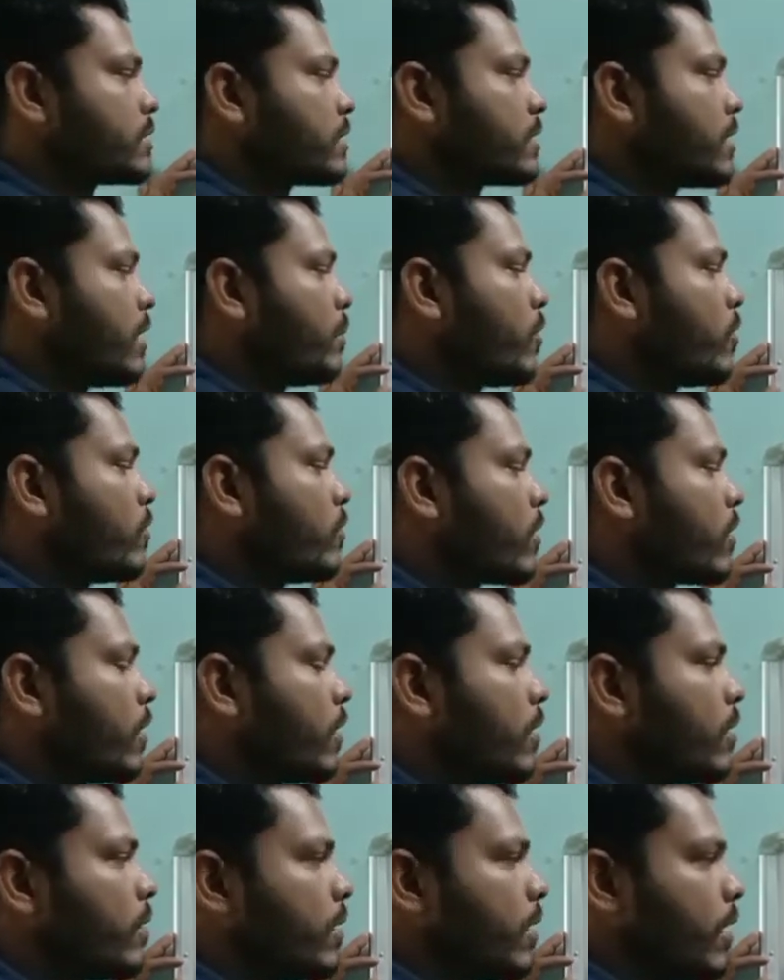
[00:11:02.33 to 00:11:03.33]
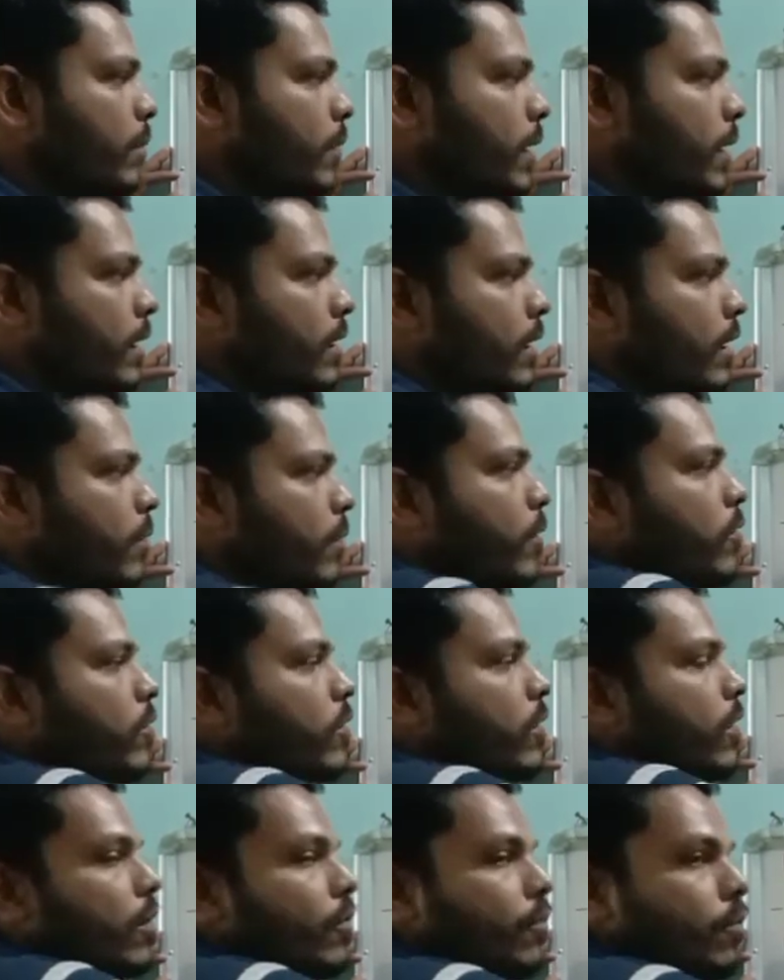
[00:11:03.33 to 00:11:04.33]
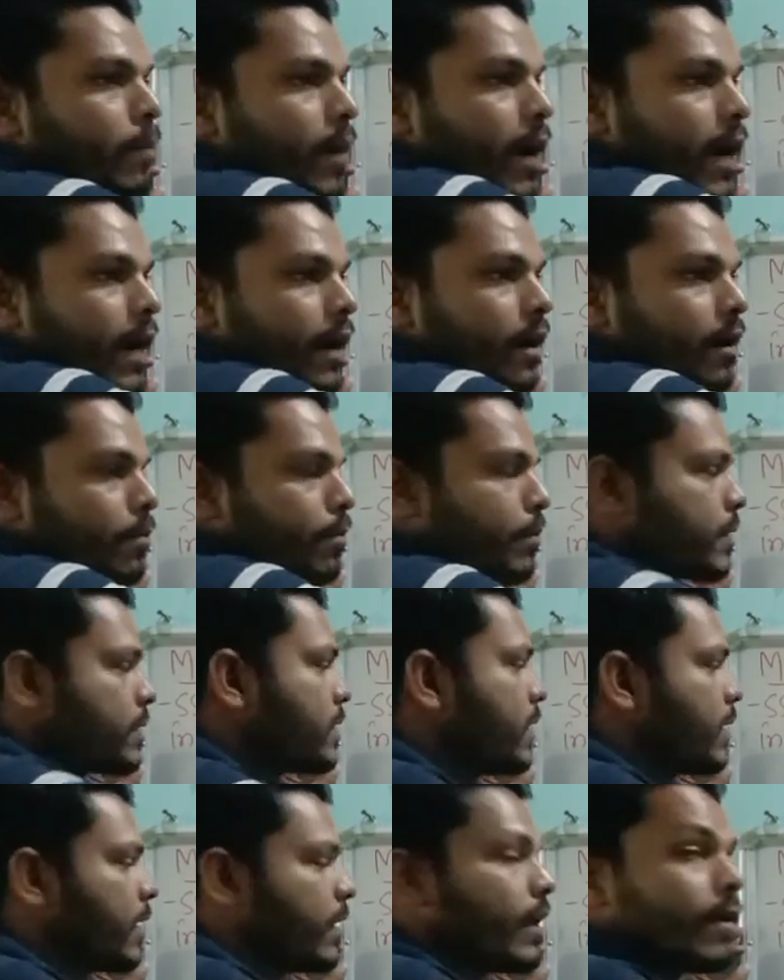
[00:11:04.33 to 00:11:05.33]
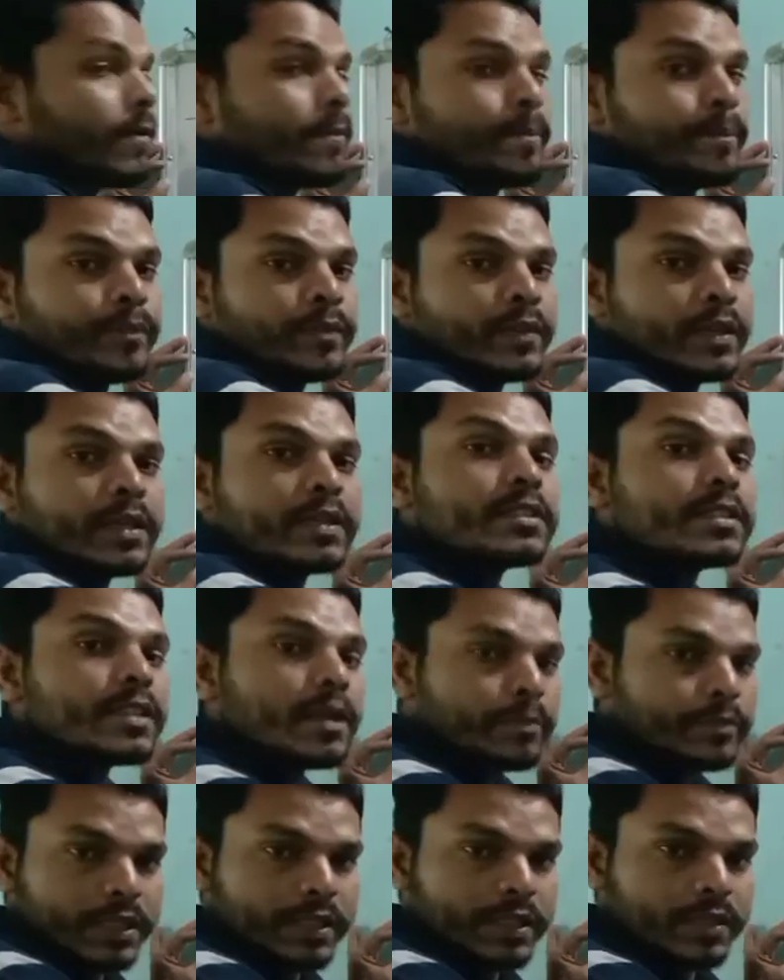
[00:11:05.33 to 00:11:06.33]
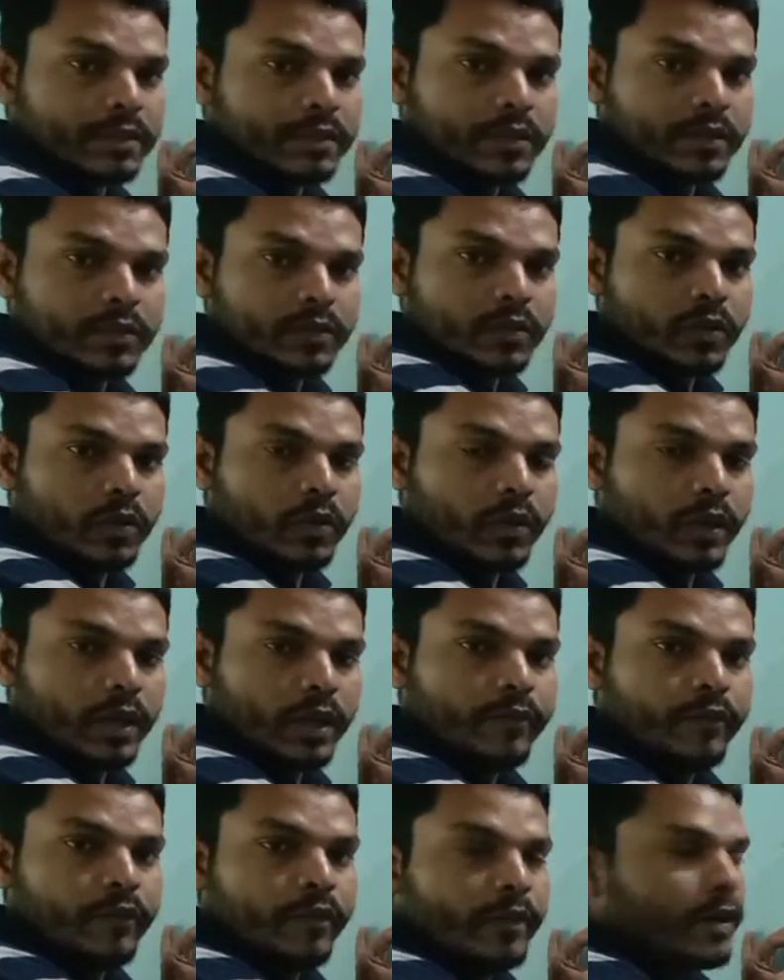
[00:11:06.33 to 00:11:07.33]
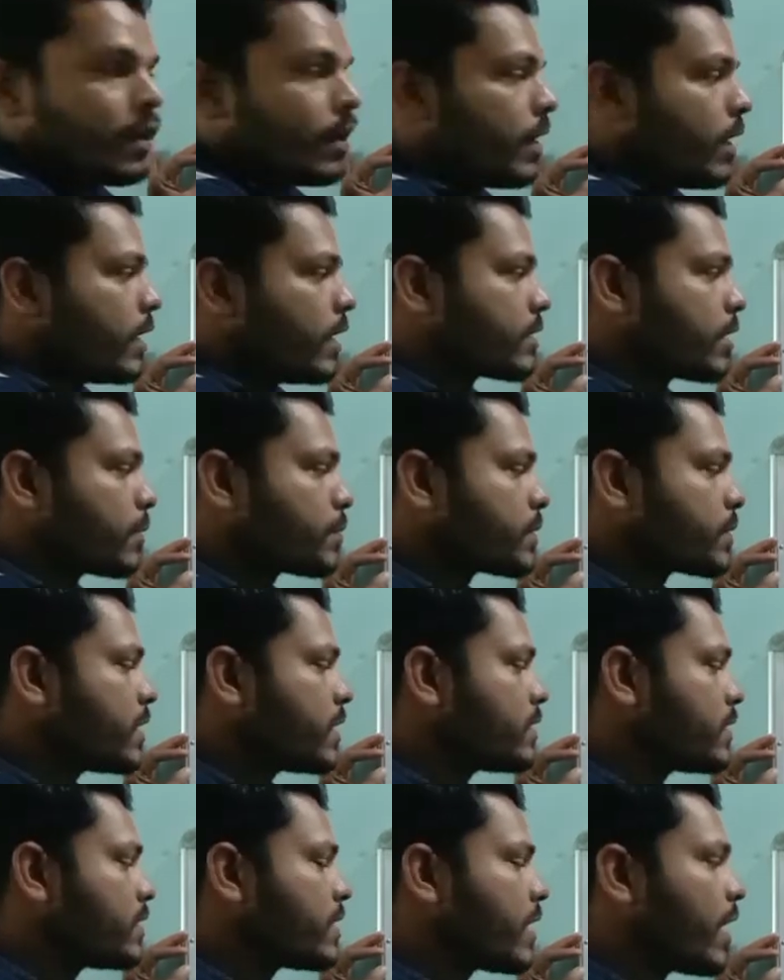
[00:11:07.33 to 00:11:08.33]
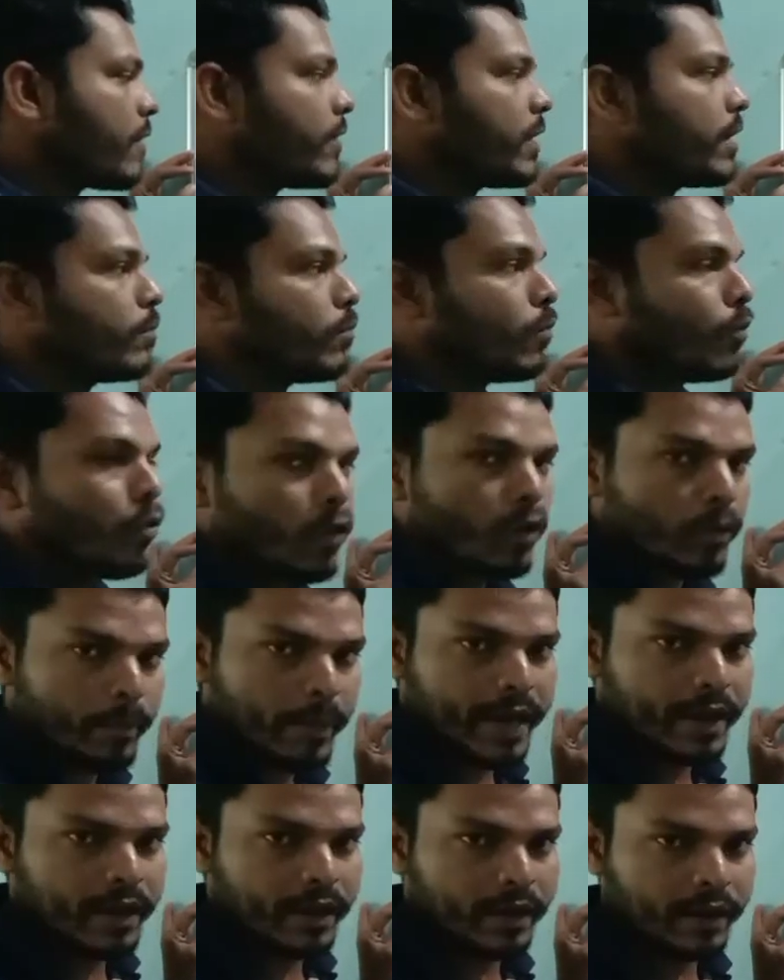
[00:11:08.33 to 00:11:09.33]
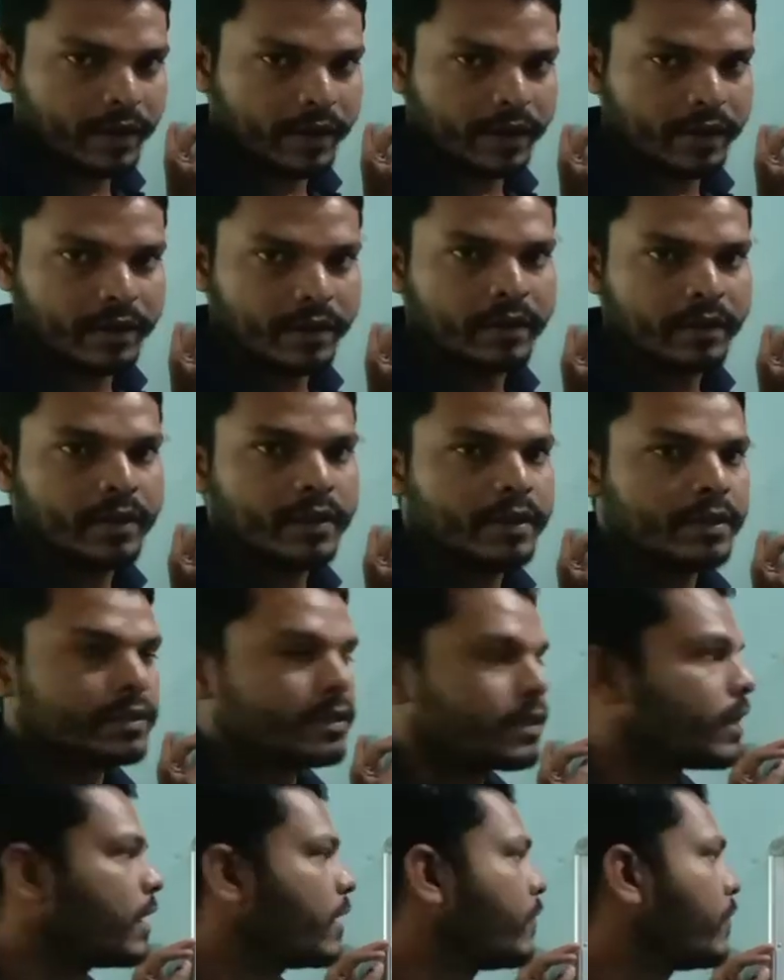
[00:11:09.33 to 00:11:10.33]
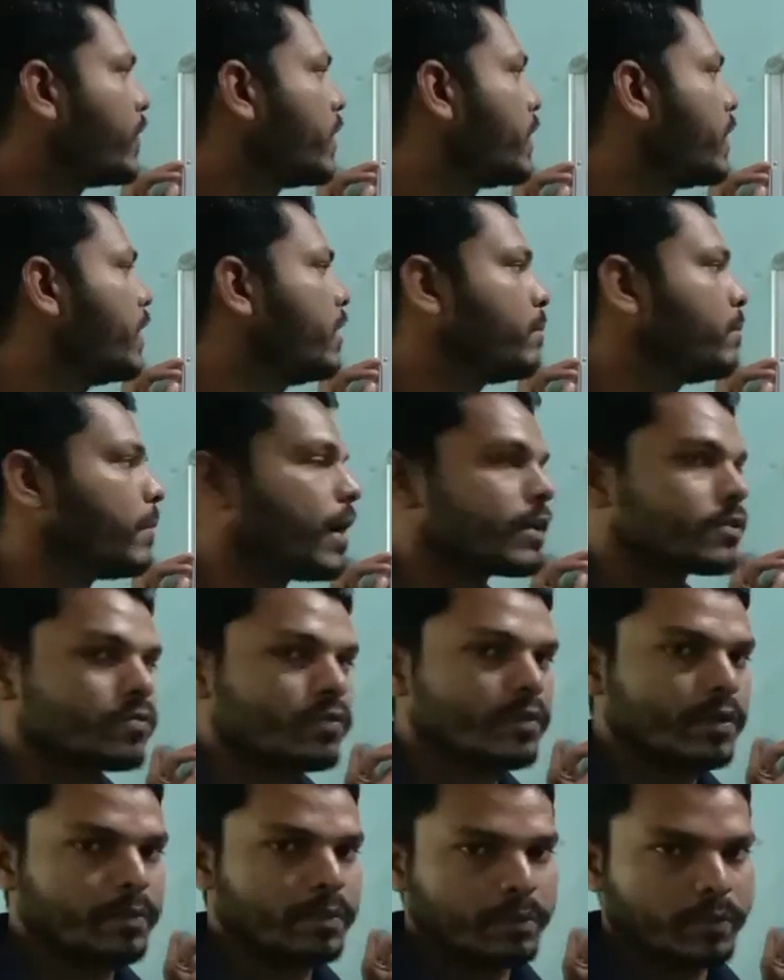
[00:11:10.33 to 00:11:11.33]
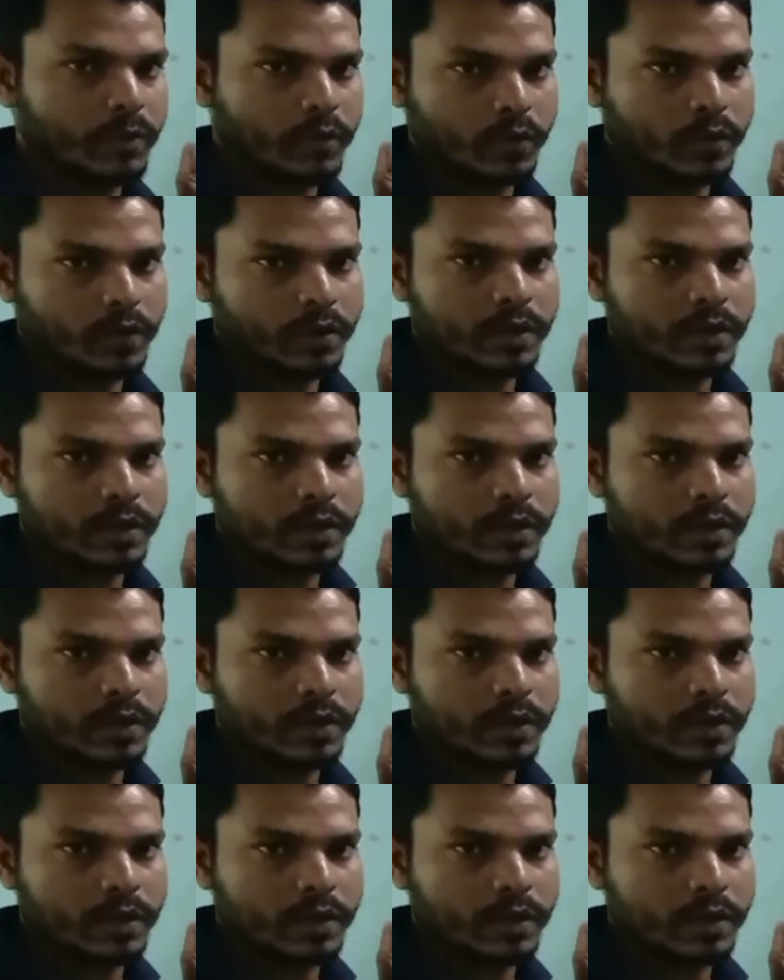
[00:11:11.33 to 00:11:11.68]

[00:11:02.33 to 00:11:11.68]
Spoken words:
Amount of matter present in a substance. So if a substance is having more matter in it, then definitely mass will be more.